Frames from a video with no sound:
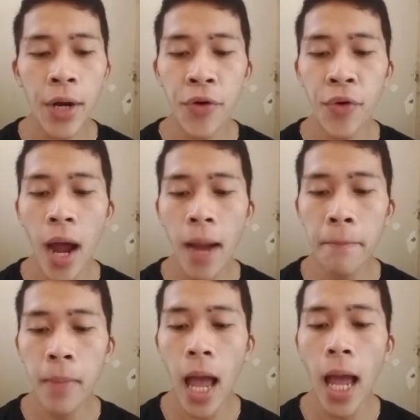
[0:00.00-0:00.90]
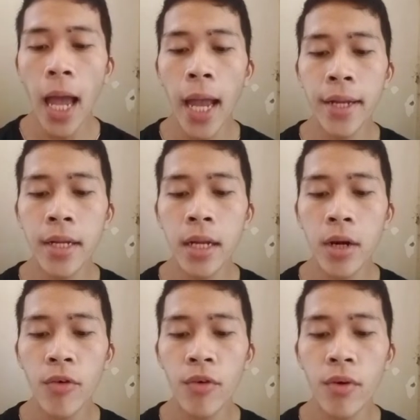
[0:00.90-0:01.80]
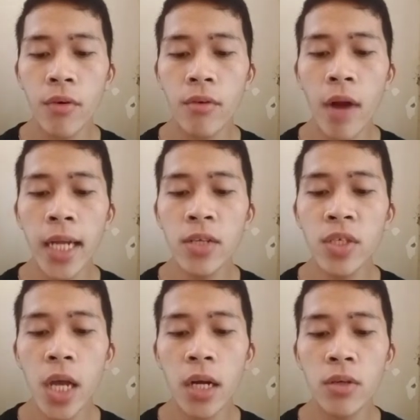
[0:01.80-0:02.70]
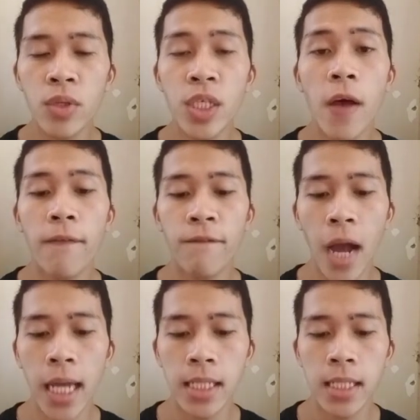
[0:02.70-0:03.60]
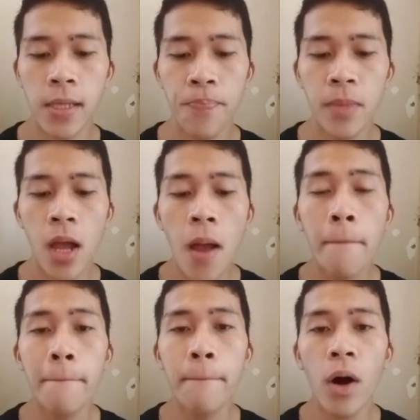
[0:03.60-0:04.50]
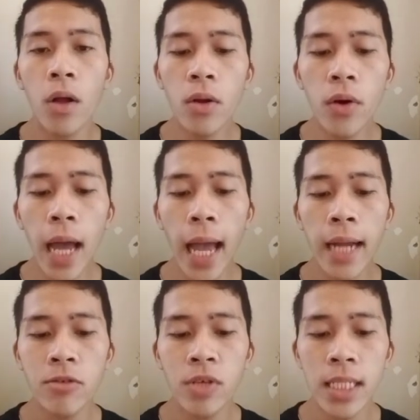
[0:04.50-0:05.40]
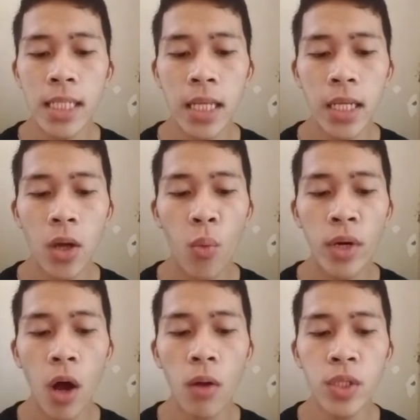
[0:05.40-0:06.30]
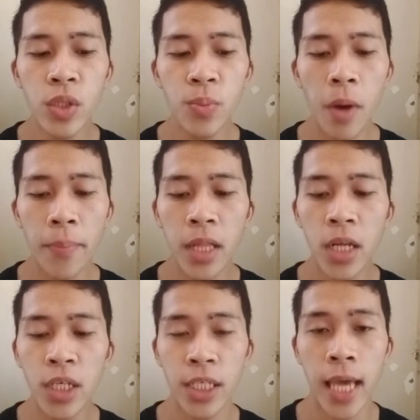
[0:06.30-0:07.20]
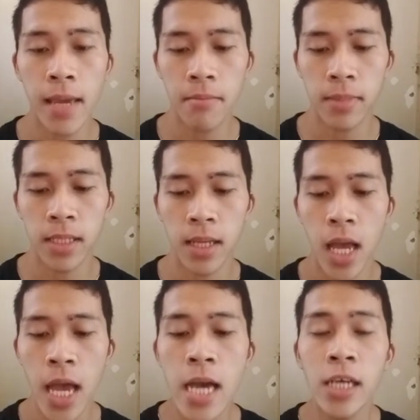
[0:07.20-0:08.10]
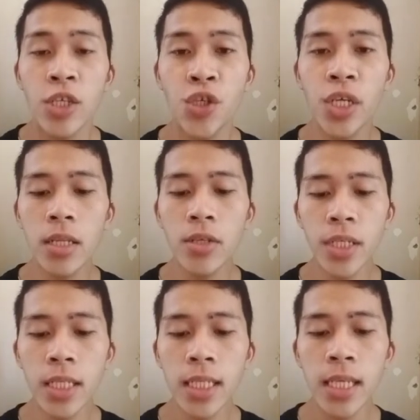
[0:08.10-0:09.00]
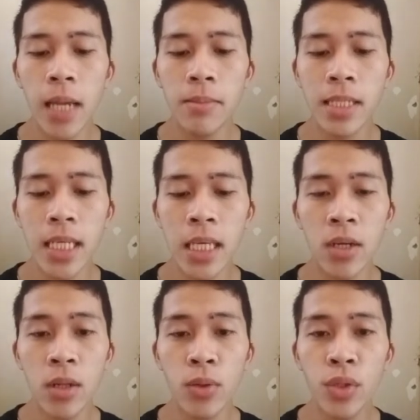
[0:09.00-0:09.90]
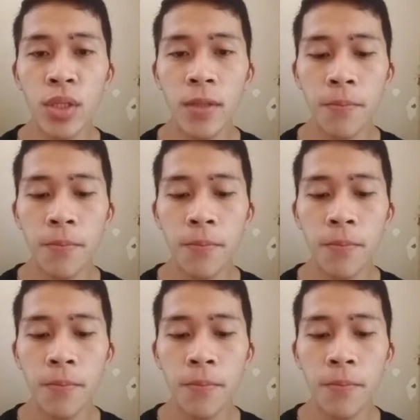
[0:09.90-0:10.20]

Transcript: ram and rhinoceros fights. Polo and wrestling were also popular games. Children's games include